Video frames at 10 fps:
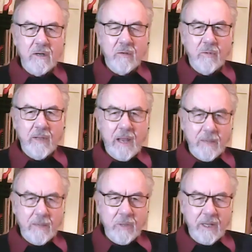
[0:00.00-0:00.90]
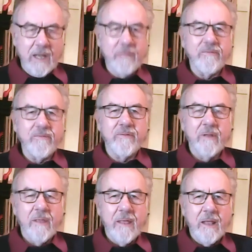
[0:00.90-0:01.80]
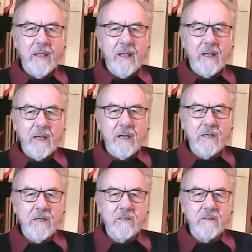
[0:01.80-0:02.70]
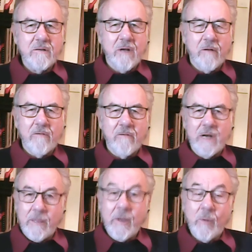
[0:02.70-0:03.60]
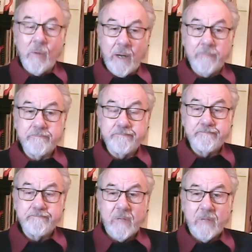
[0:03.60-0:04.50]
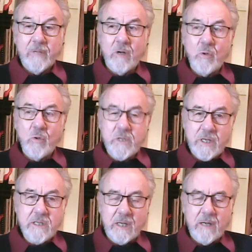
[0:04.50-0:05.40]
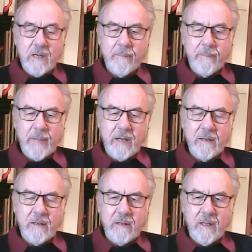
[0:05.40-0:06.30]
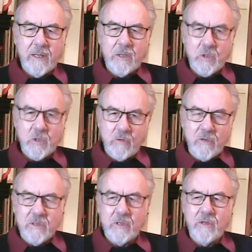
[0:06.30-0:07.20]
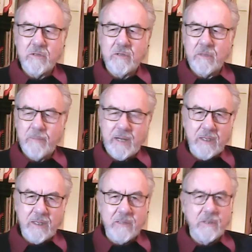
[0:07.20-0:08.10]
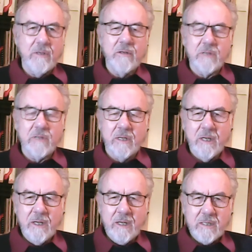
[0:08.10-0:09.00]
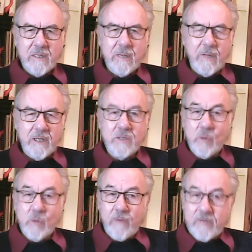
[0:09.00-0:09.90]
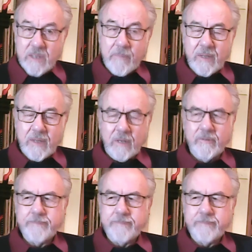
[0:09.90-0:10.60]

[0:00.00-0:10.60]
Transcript: with animal life is a really big one. Not always easy, but I think children's zoos and petting zoos and some of these do offer something of it.